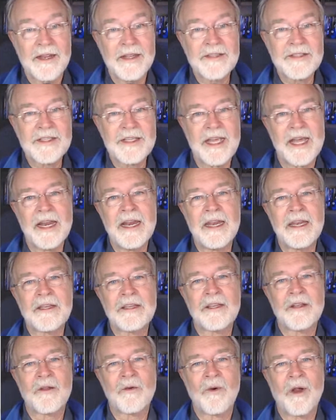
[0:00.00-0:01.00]
It's getting
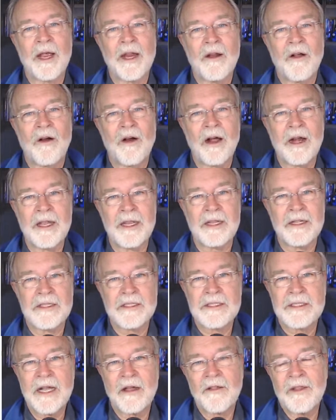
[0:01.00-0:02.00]
to the right
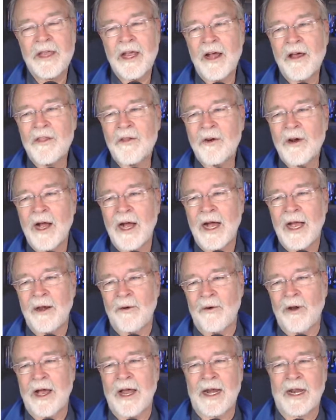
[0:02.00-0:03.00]
audience. Now, the other
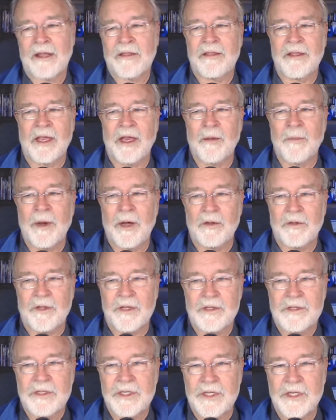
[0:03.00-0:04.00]
ironic thing about
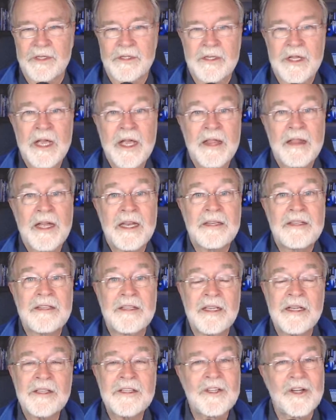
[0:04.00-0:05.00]
this is that
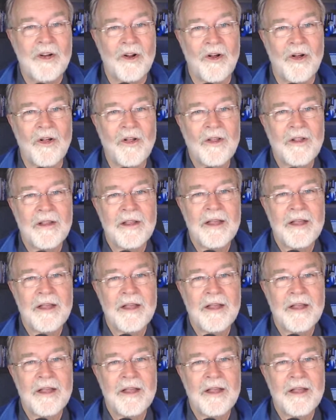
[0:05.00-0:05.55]
digital,